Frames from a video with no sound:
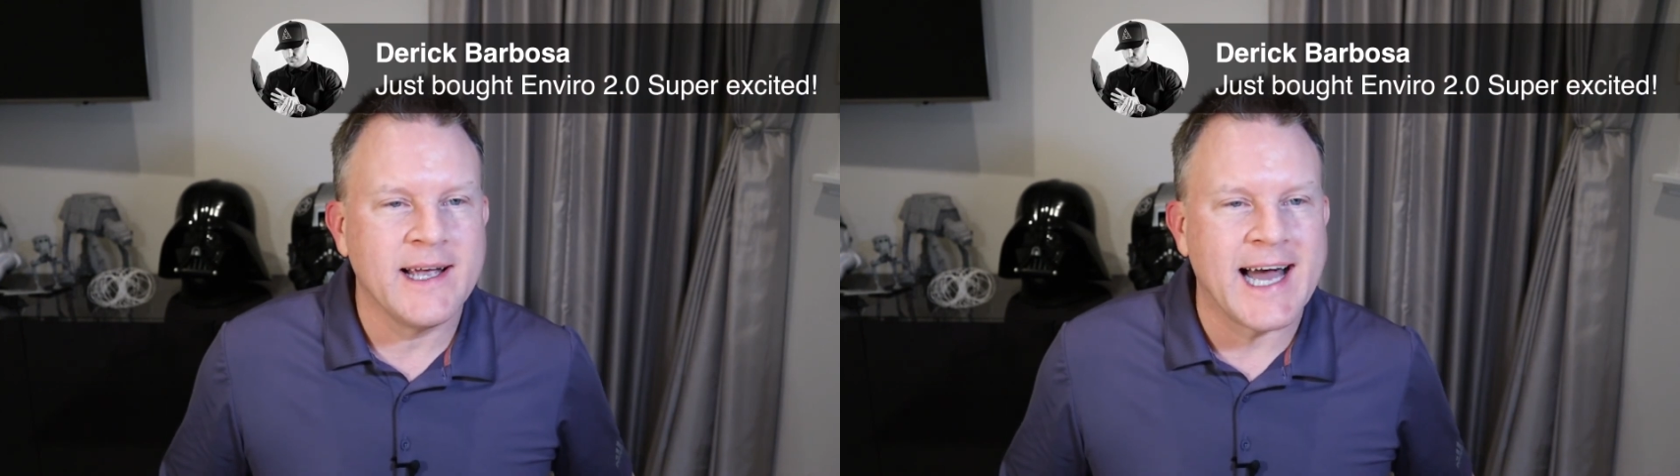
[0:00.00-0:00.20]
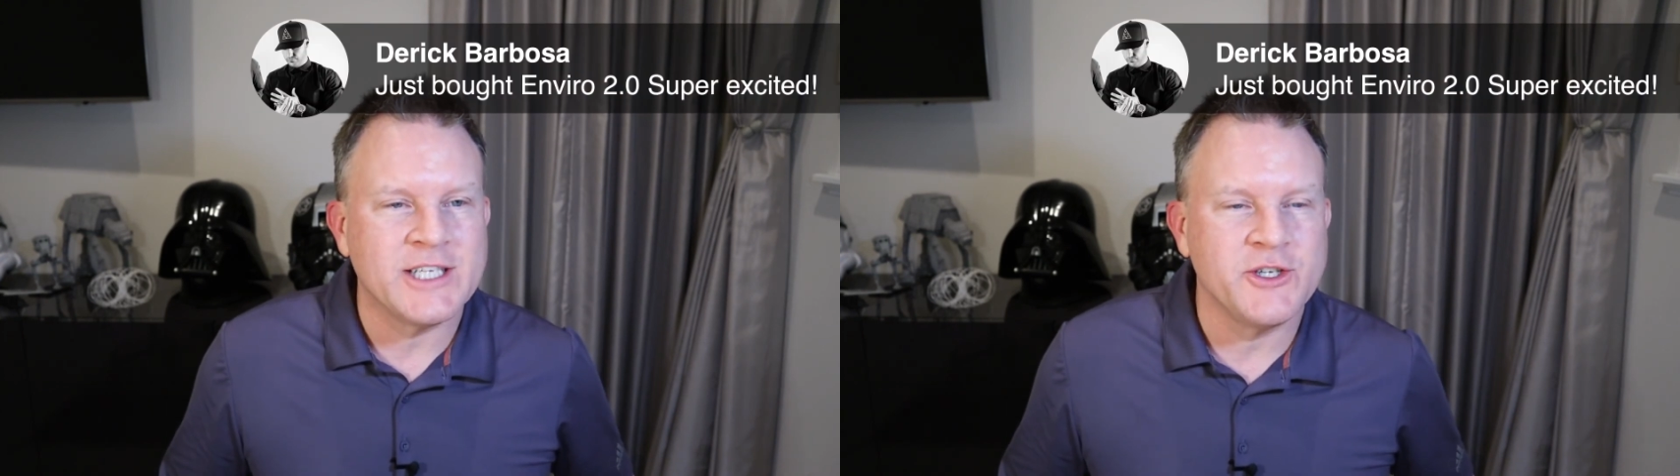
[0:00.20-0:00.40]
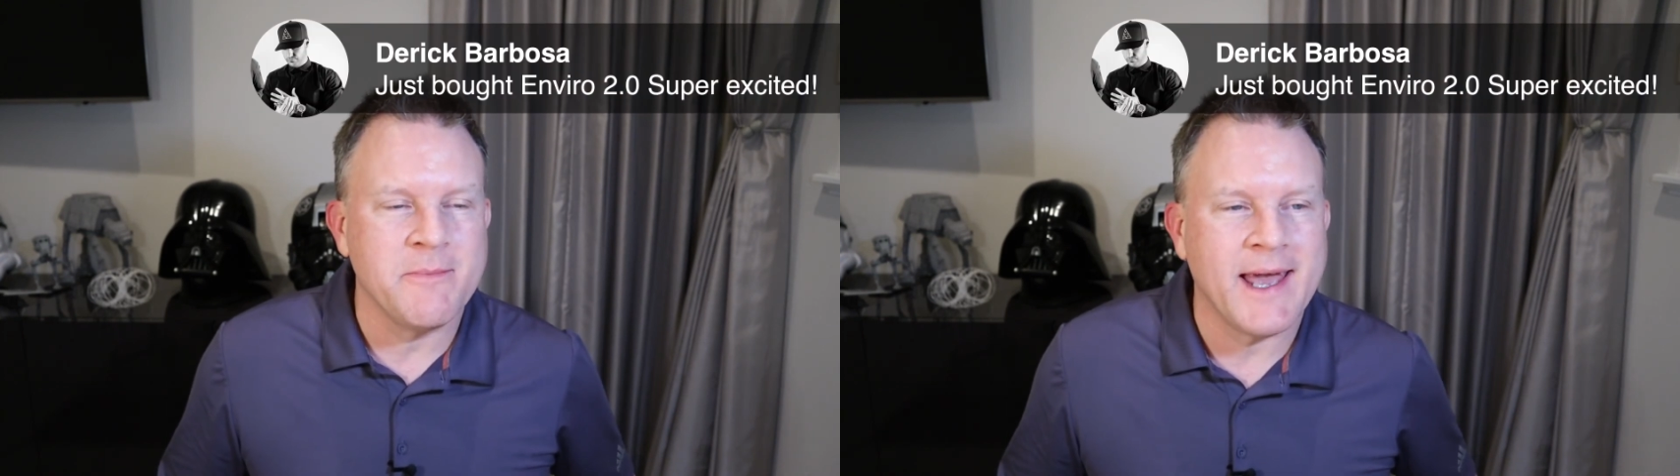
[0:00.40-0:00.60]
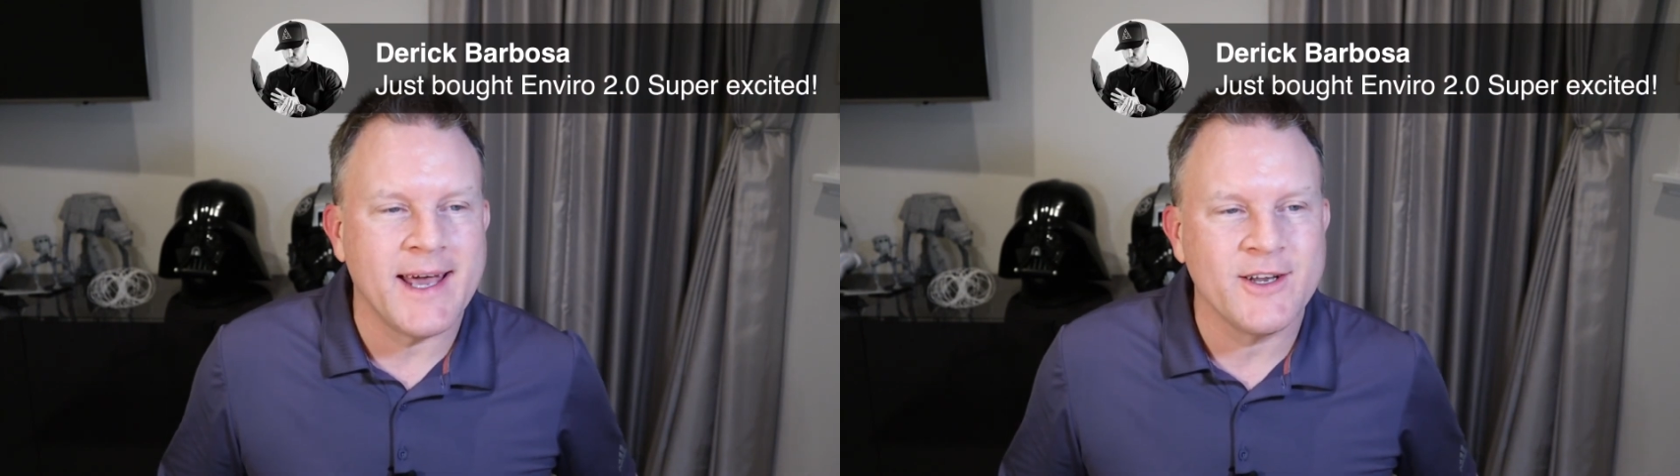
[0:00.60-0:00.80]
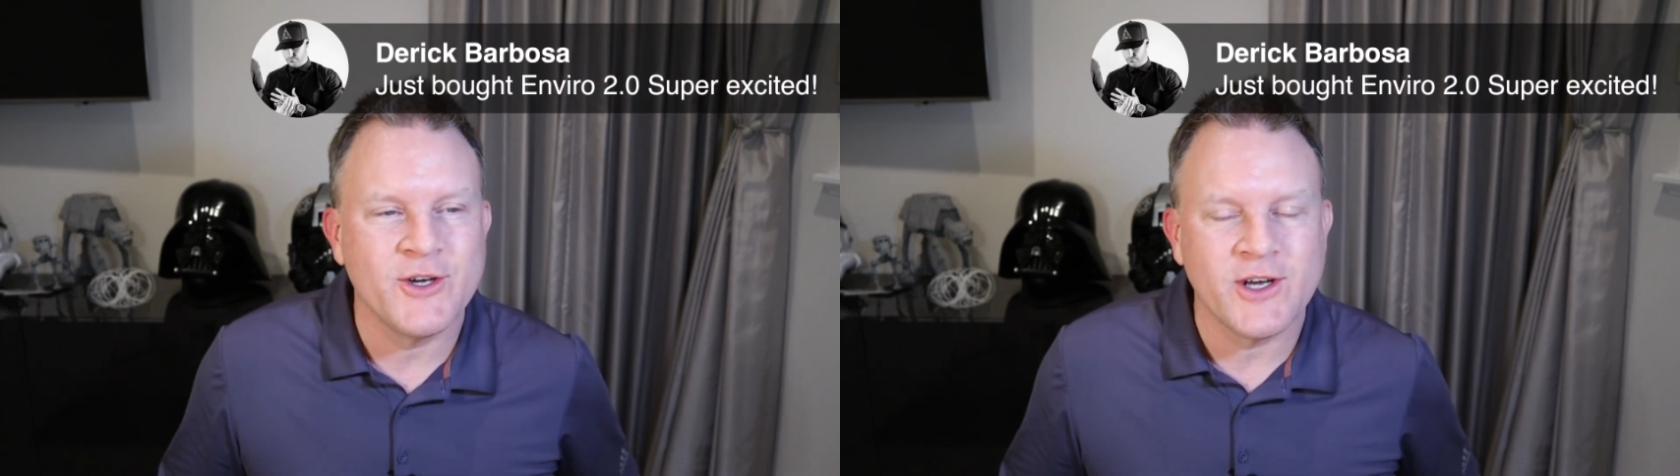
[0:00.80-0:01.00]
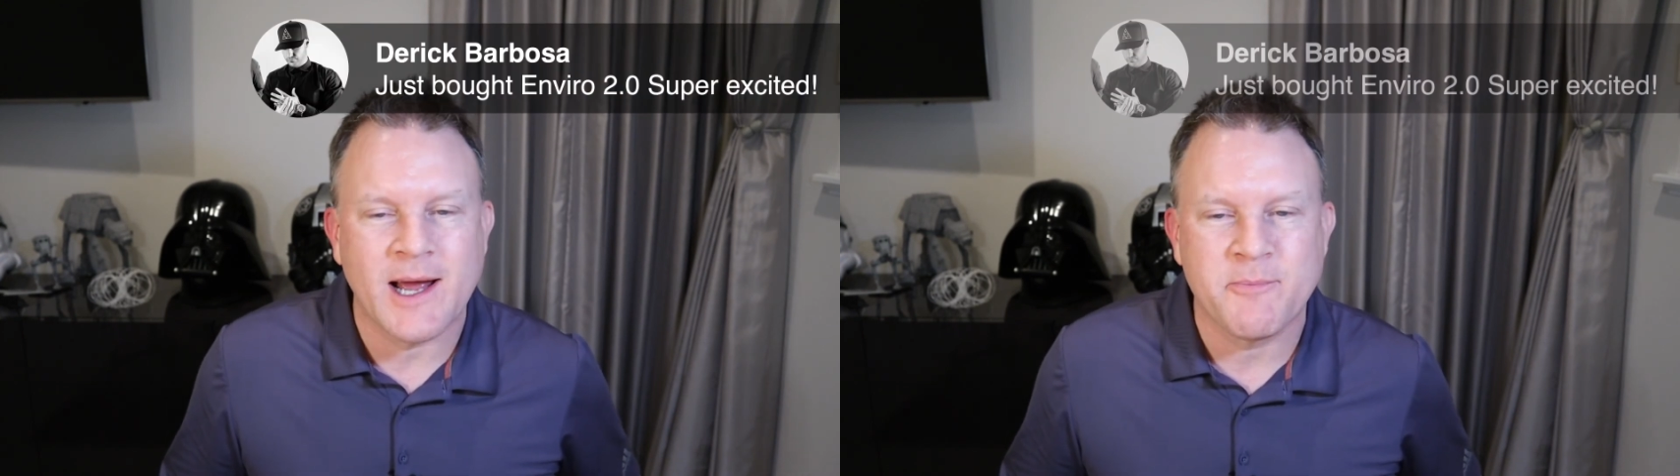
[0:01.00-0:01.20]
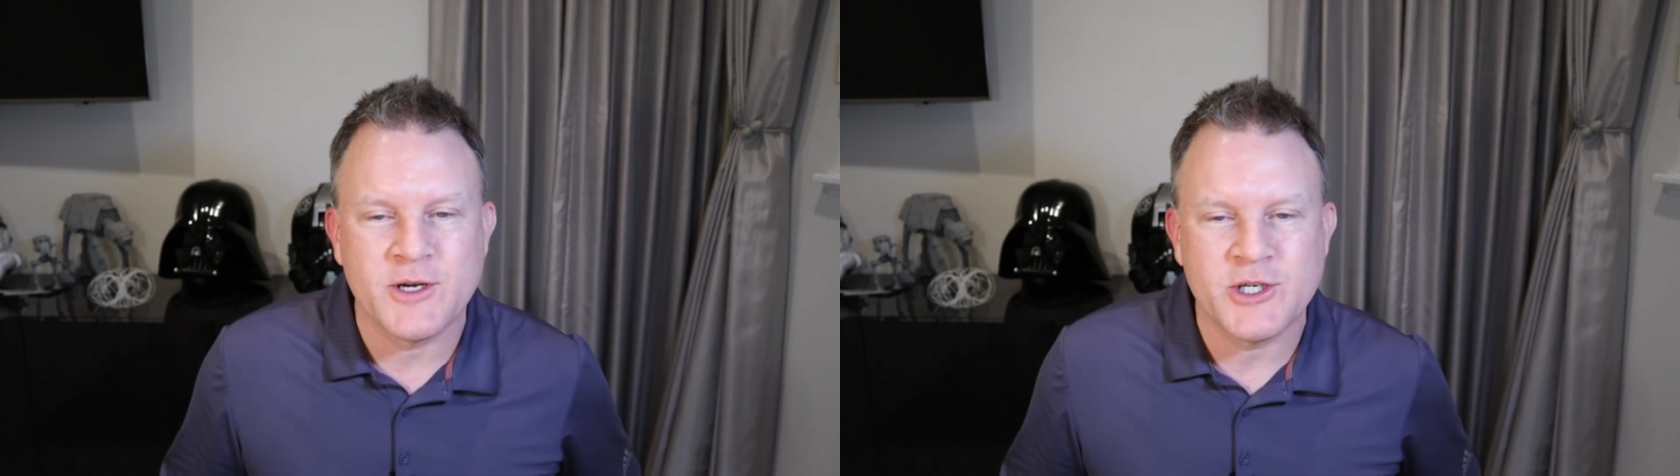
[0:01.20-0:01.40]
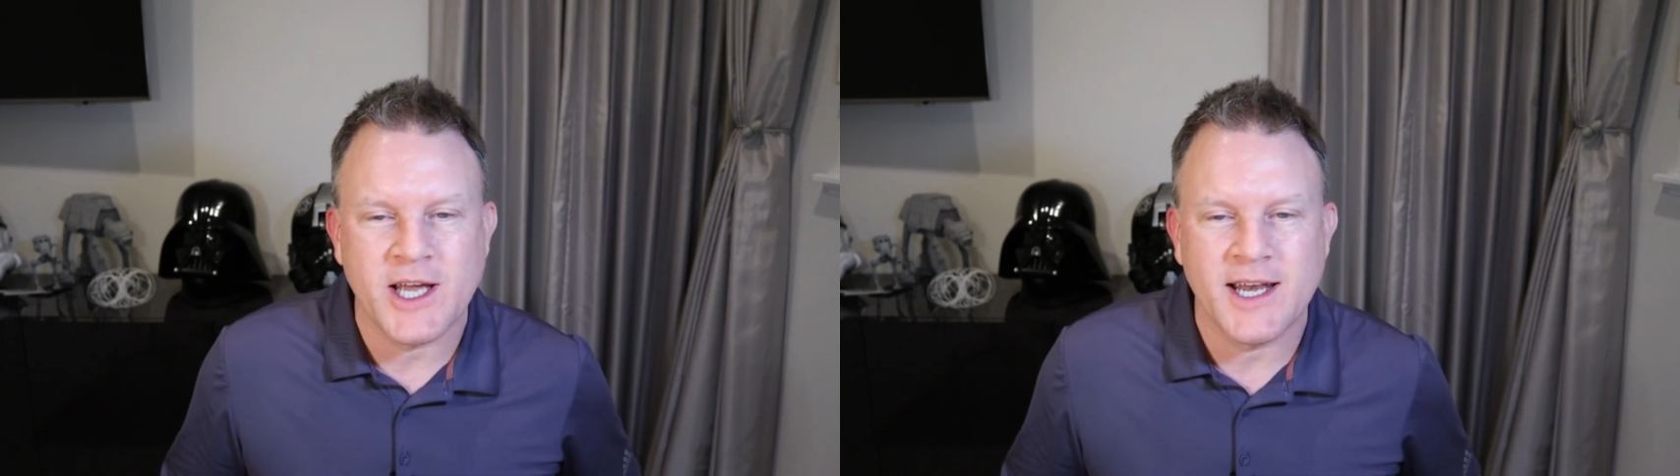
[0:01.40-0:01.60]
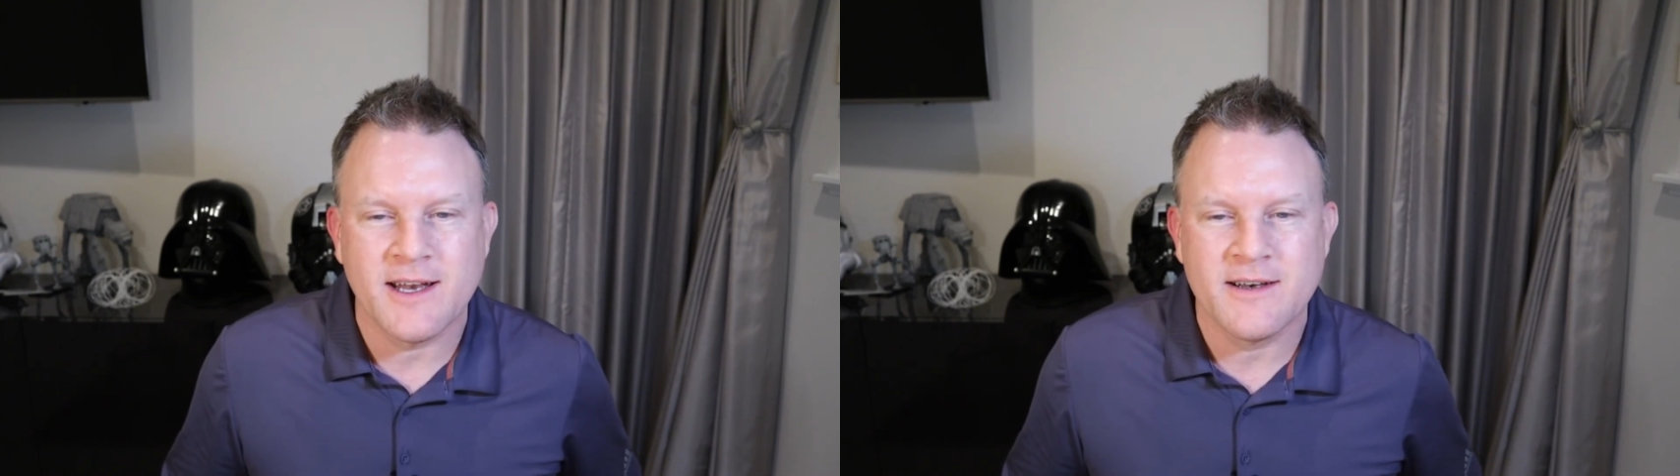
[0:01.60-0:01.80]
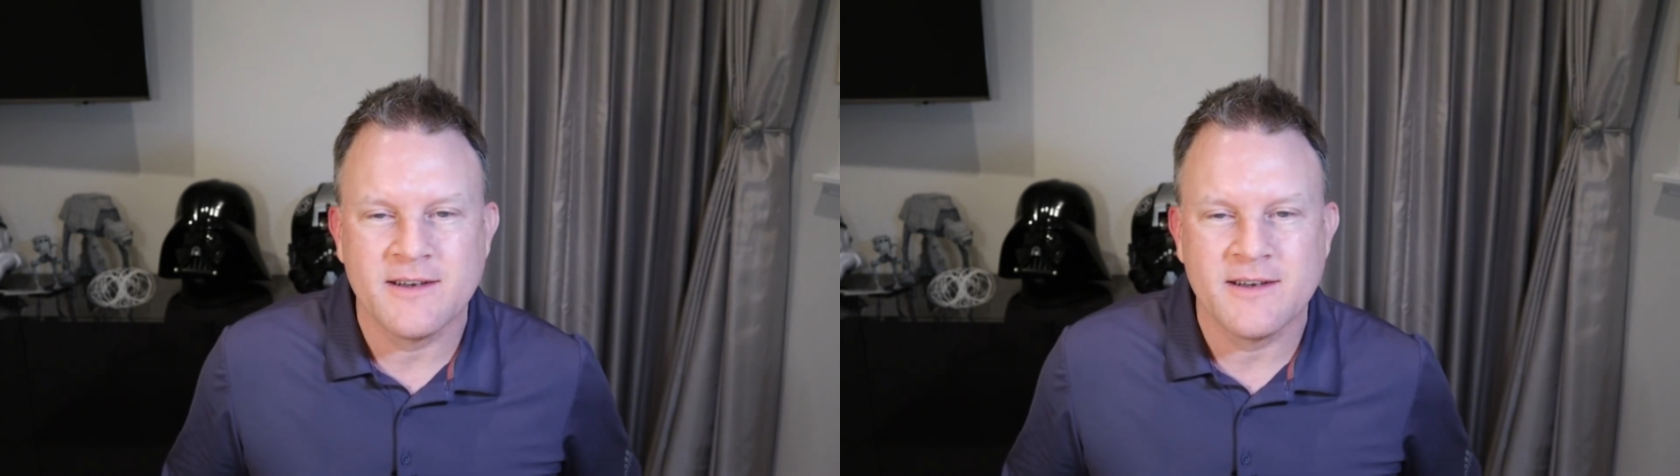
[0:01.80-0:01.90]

Gotcha, man. Good. I appreciate it.